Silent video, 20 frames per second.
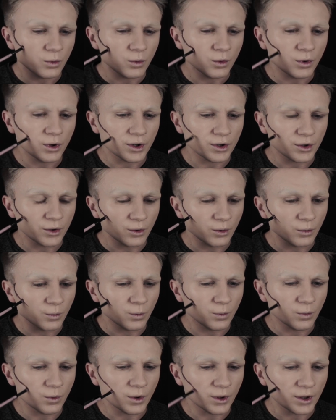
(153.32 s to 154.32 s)
what you're
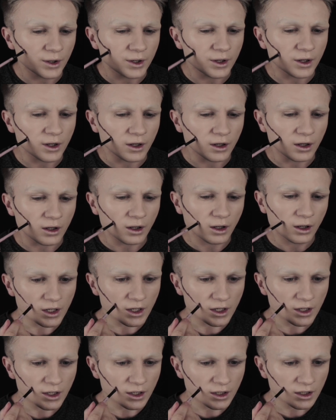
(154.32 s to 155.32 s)
wanting.
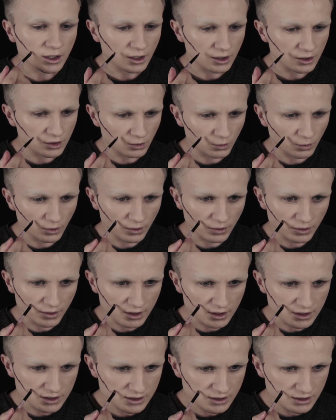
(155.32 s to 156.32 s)
I kind of want
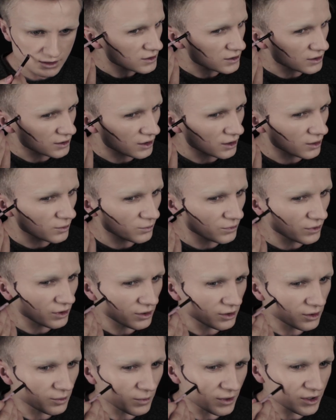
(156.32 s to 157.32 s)
this to come
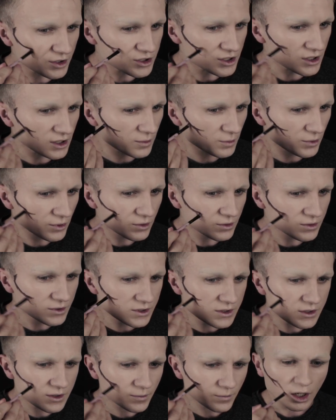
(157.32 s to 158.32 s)
round my
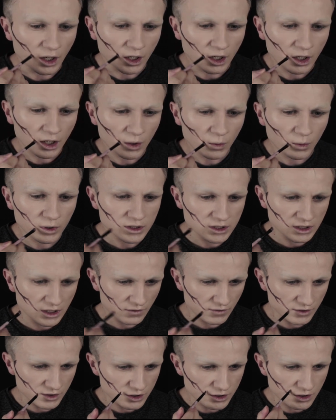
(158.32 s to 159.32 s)
cheekbones, and I kind of want to give
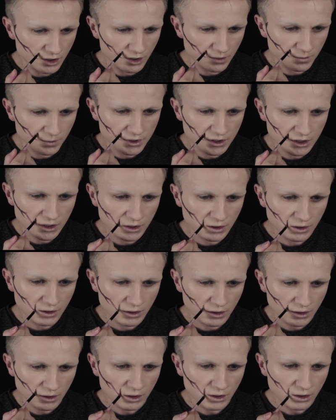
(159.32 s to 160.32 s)
it sharp teeth
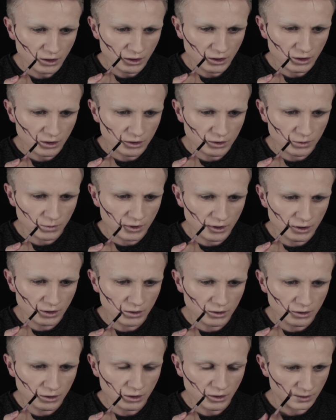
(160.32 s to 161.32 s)
as
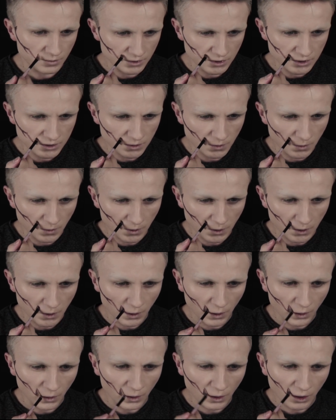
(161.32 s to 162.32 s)
well, so I'm just going
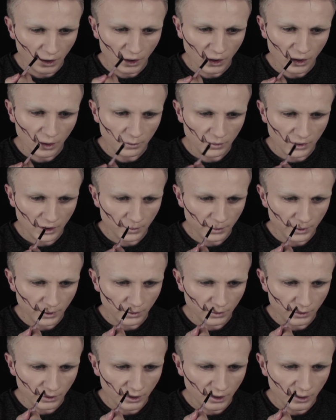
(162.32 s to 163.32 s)
to map
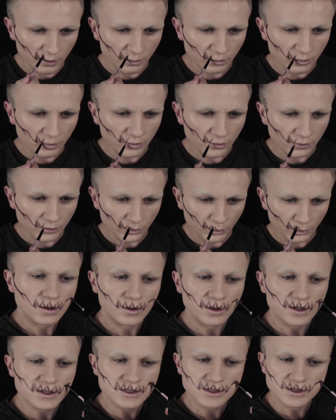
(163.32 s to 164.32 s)
out them. And
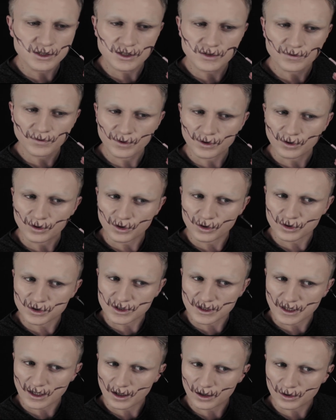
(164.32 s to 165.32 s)
this is just for you
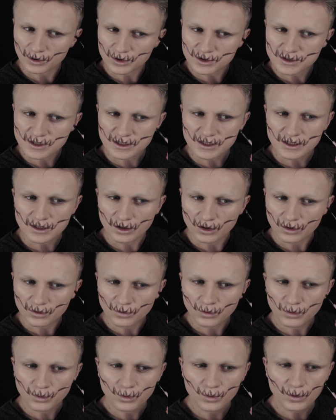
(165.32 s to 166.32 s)
to get a loose idea of
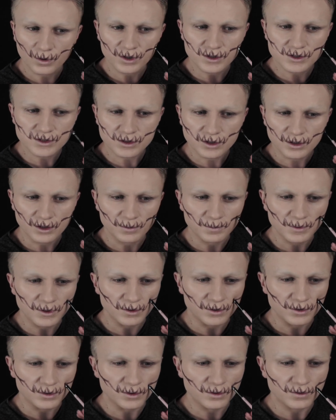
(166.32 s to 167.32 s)
what's going to be
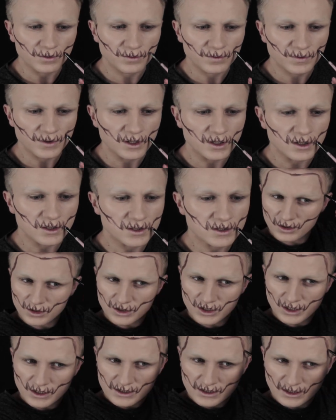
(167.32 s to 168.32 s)
on your face. And
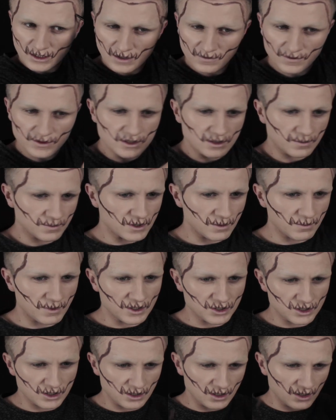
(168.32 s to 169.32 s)
just to give it some
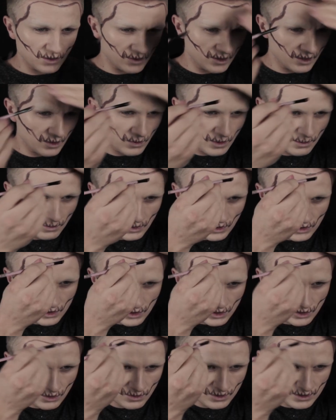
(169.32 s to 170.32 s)
dimension, I think what I'm going to
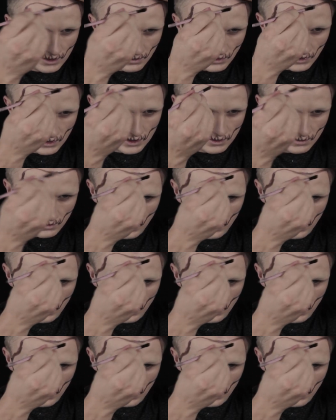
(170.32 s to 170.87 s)
do is I'm going to